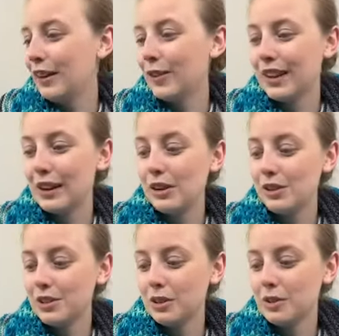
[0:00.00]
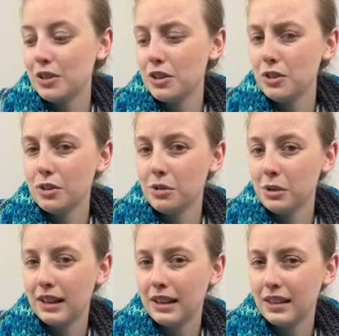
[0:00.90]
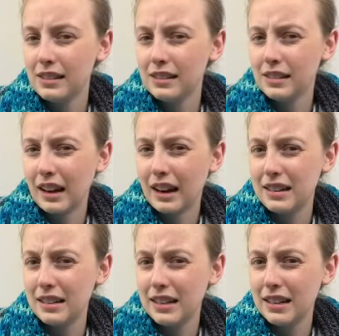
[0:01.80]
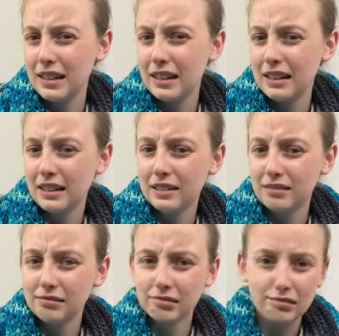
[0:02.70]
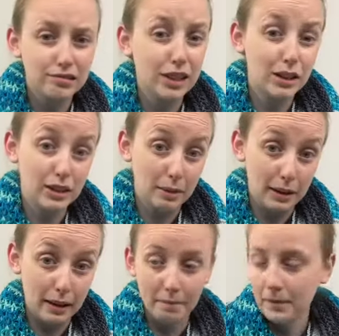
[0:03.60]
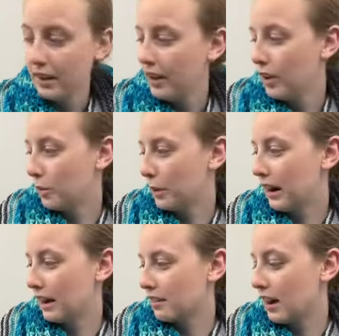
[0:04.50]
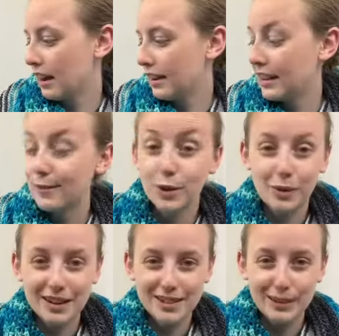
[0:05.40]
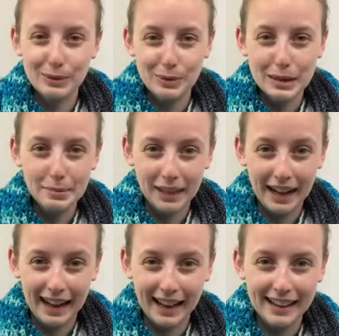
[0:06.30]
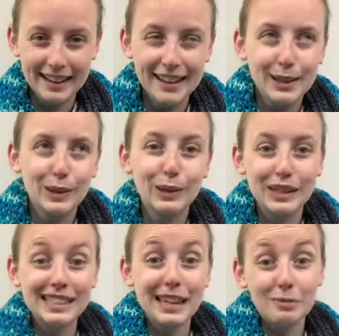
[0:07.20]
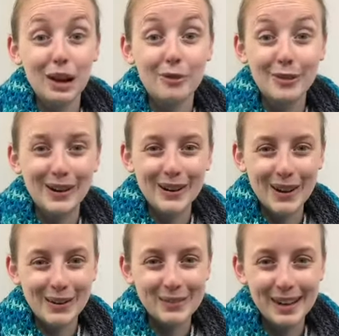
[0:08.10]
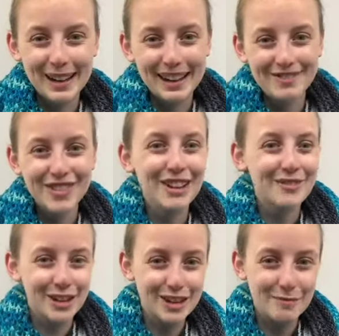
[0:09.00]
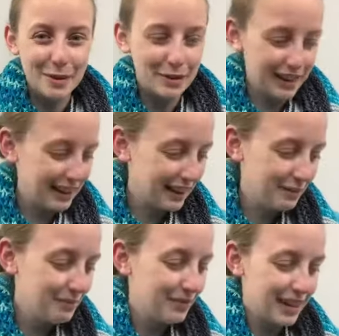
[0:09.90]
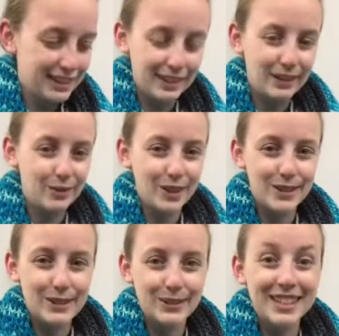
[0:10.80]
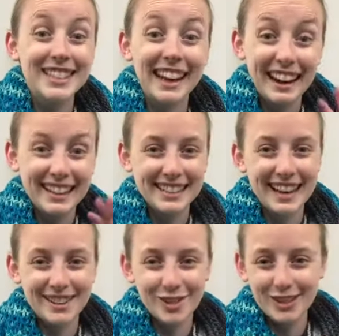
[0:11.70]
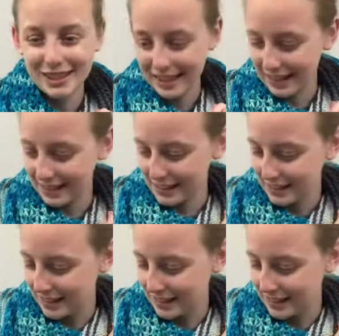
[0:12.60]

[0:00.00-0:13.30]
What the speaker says: We can also do, like I did sometime, where if you're watching the replay, you can send me a photo of what you've been working on. That's a lot of fun too, because then I get to actually see it.